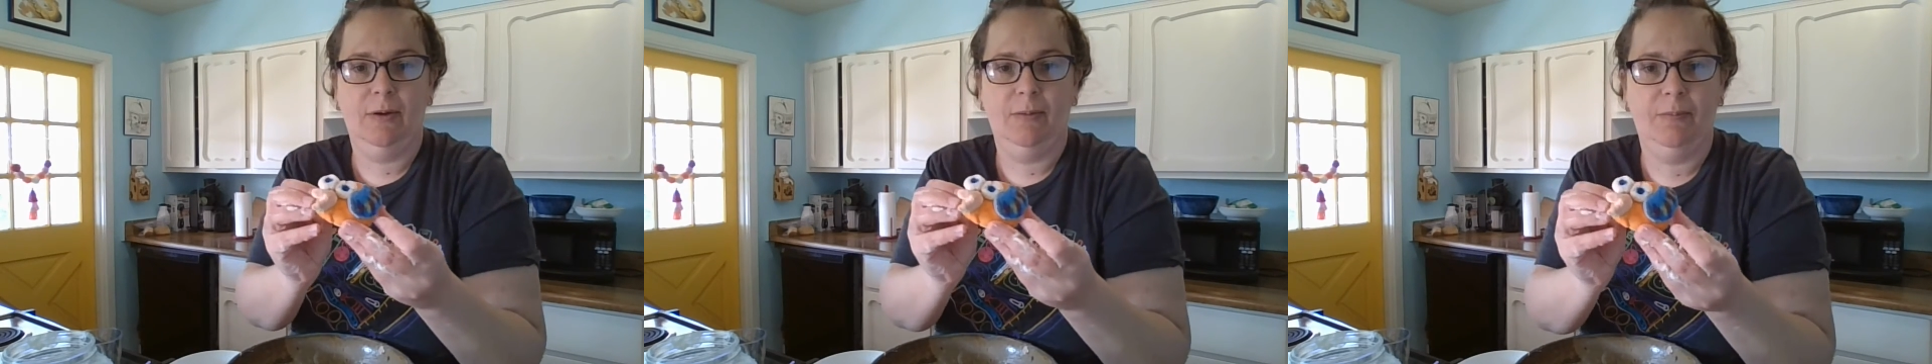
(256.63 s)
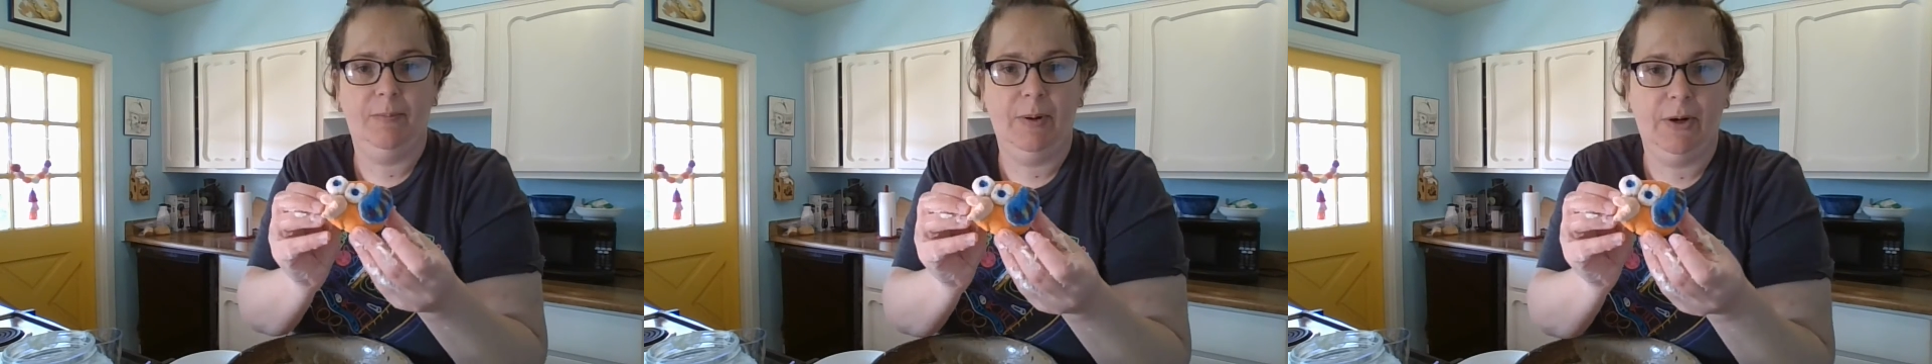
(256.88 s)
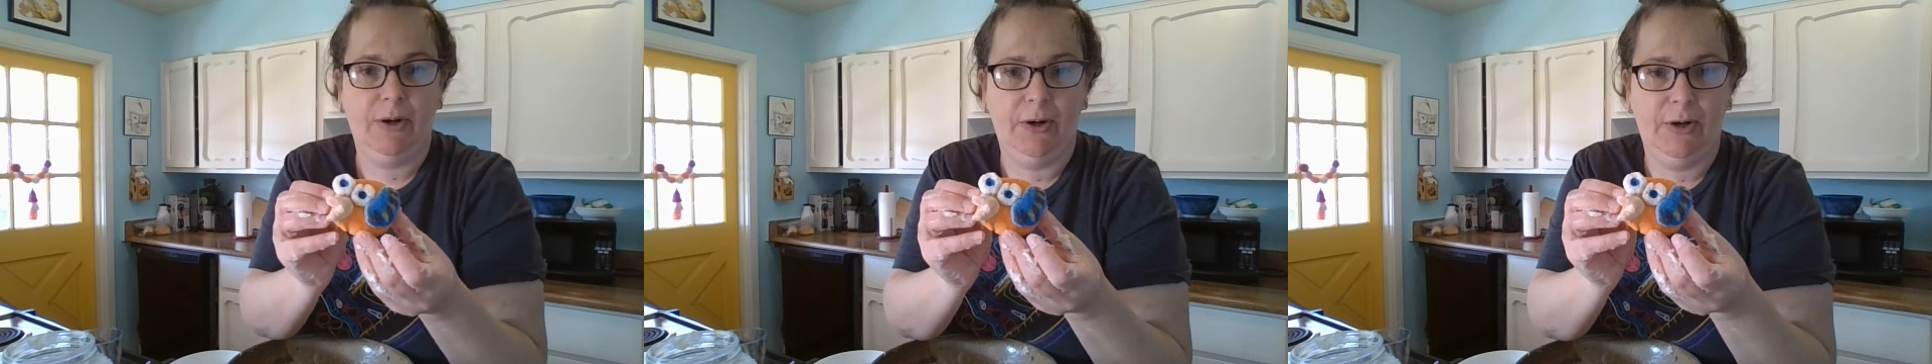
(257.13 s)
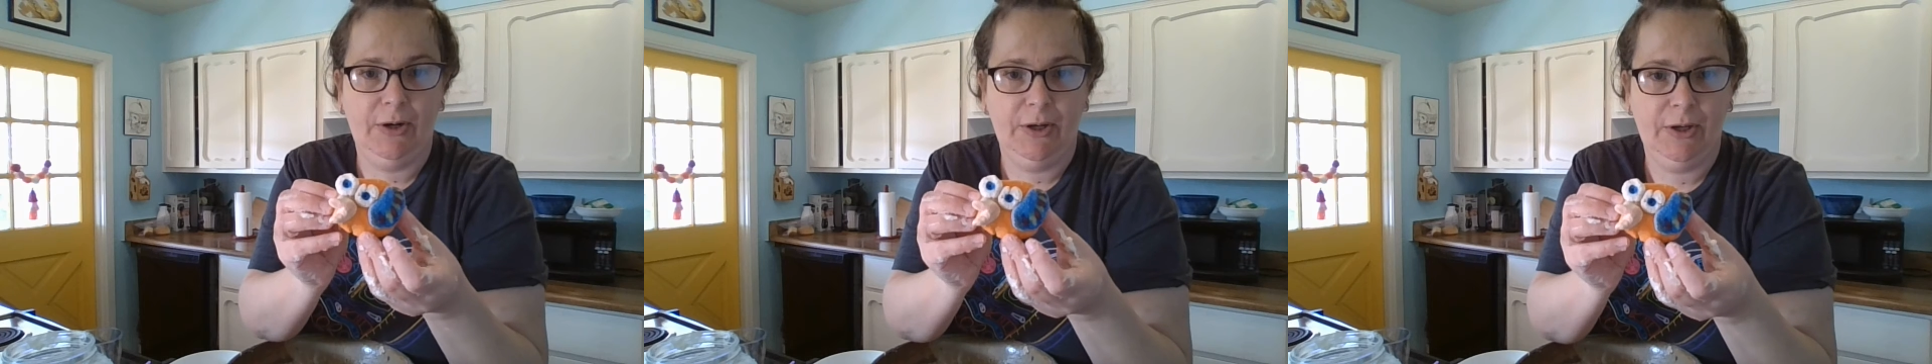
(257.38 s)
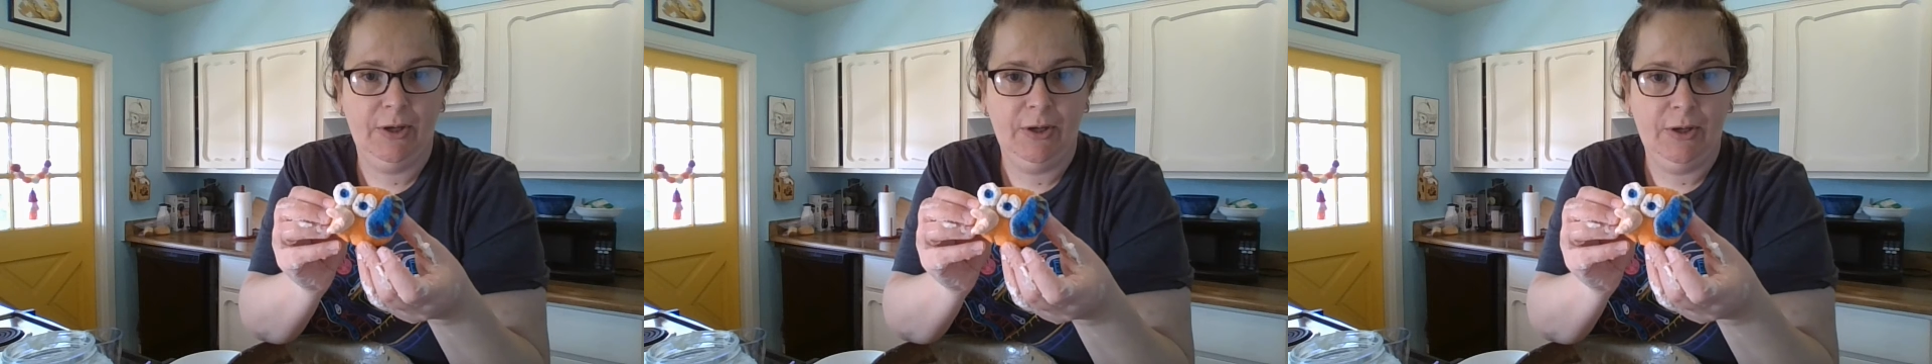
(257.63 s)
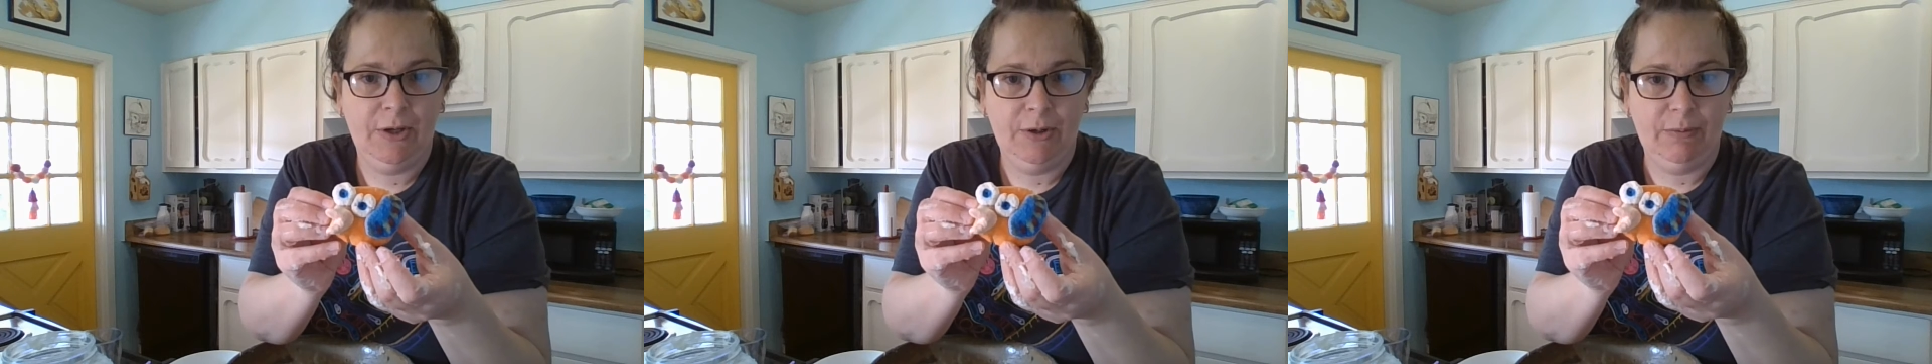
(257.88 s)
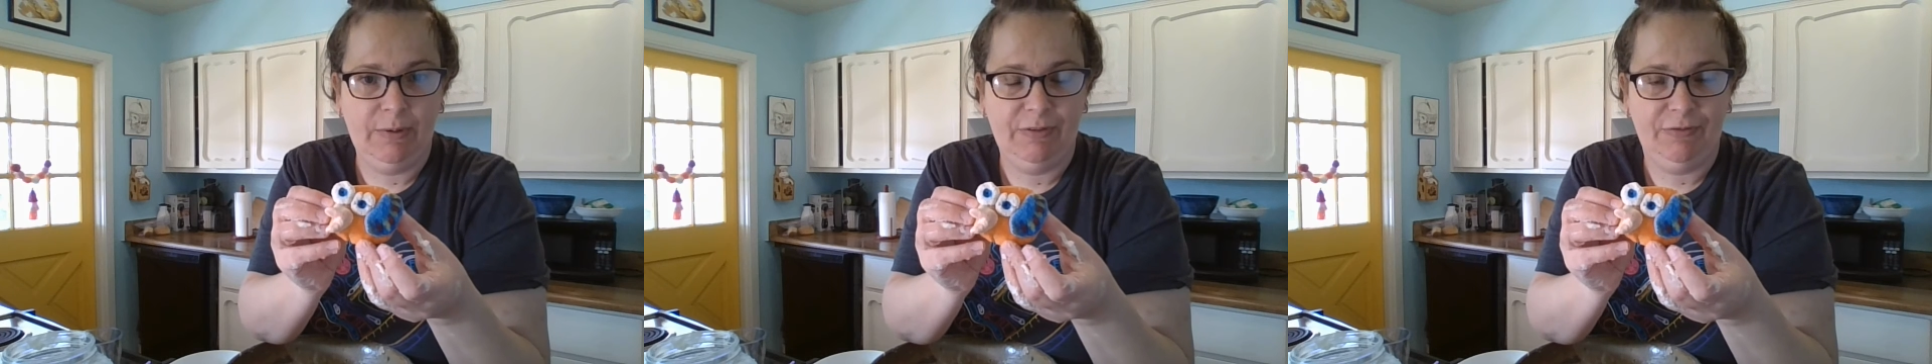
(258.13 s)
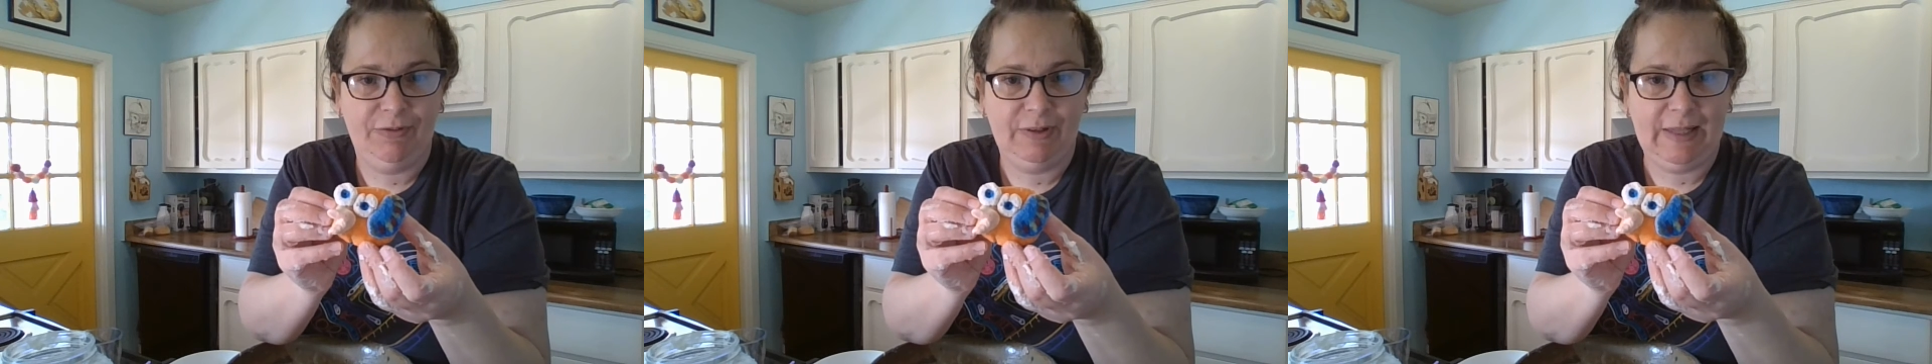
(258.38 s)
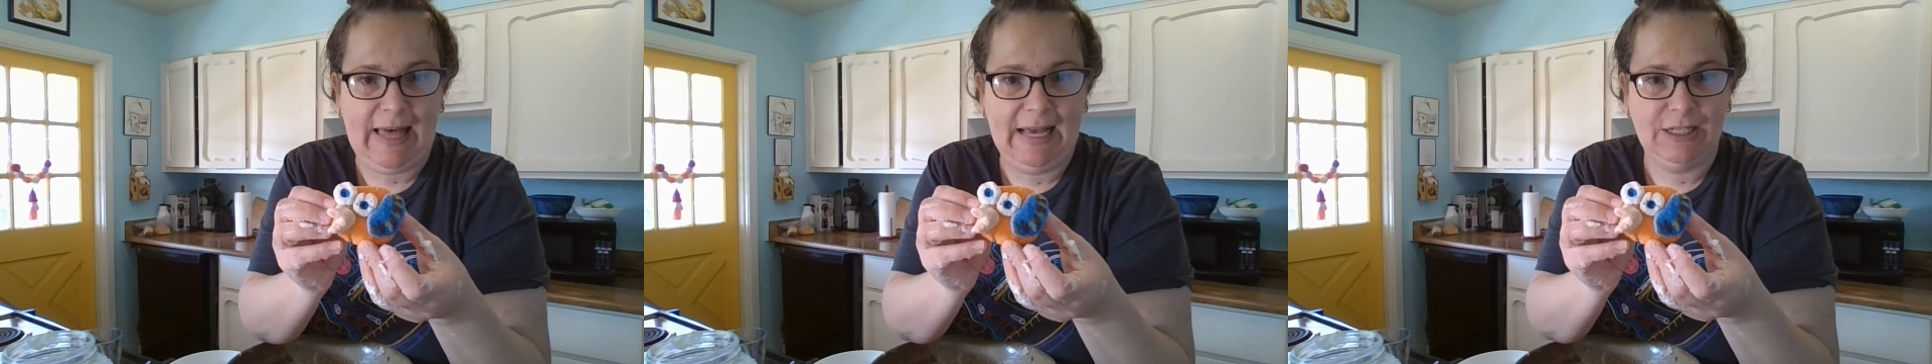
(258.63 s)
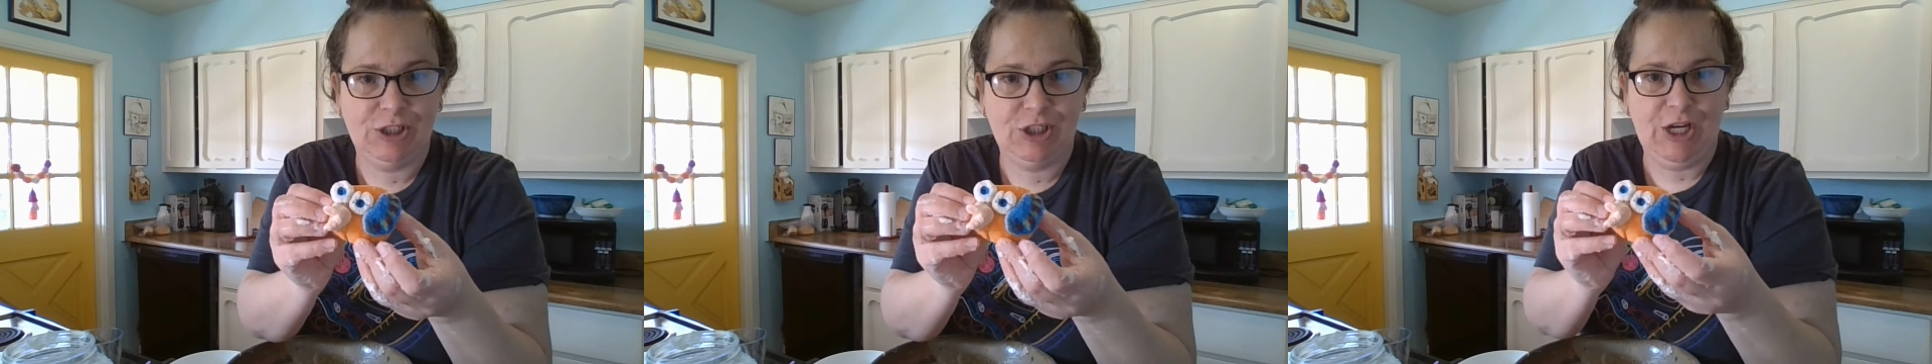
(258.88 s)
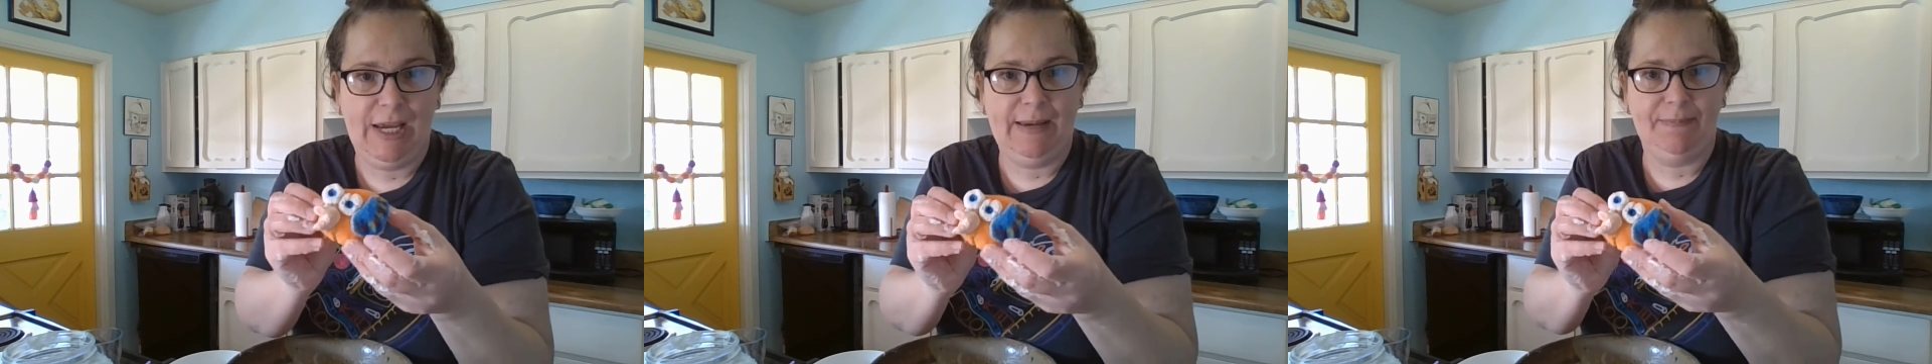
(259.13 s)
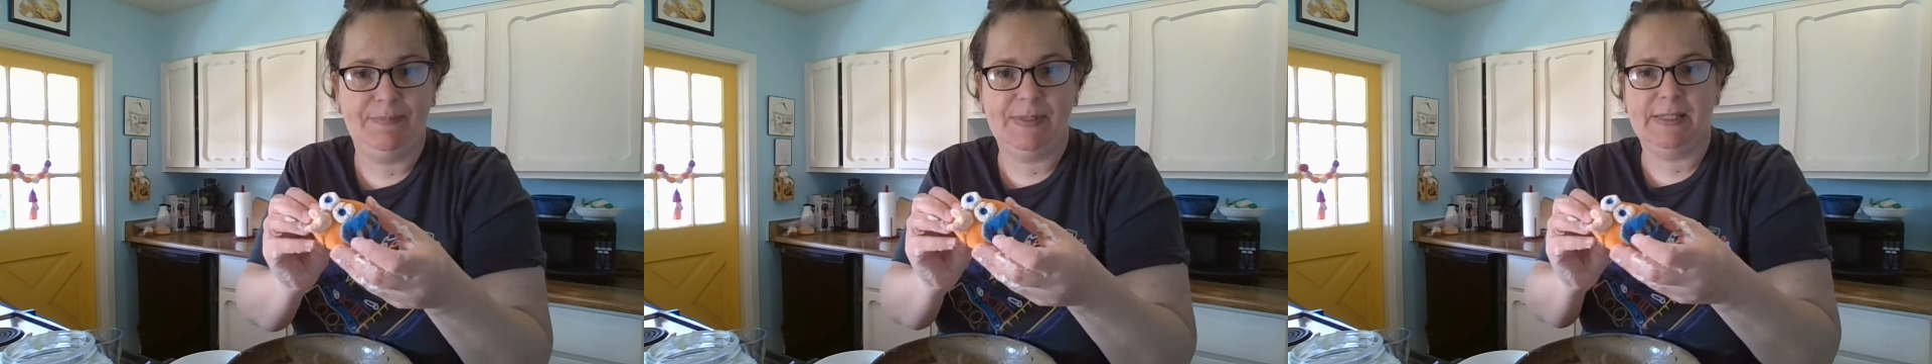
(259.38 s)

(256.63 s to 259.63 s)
bird with flat shapes.